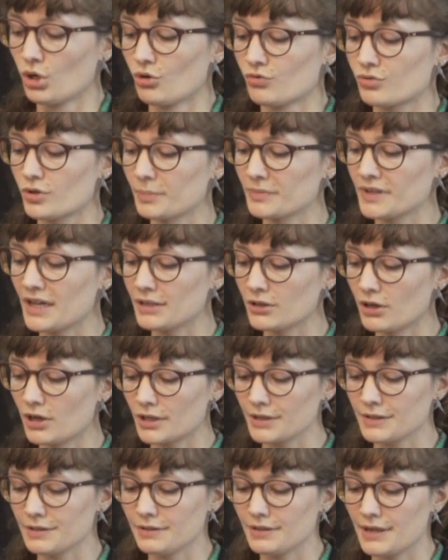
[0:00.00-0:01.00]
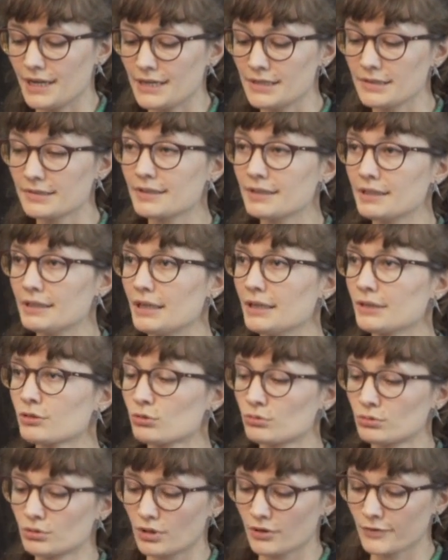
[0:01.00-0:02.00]
From then on, Else and
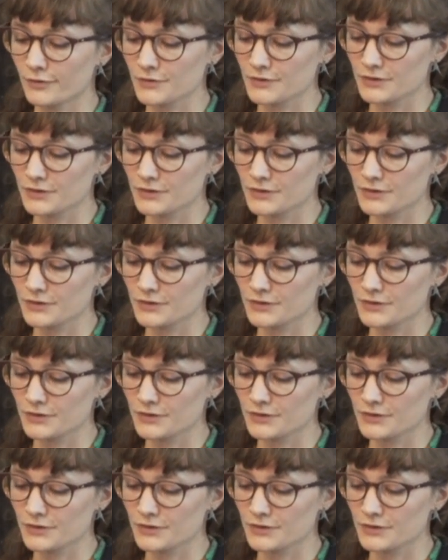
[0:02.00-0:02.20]
Rudolf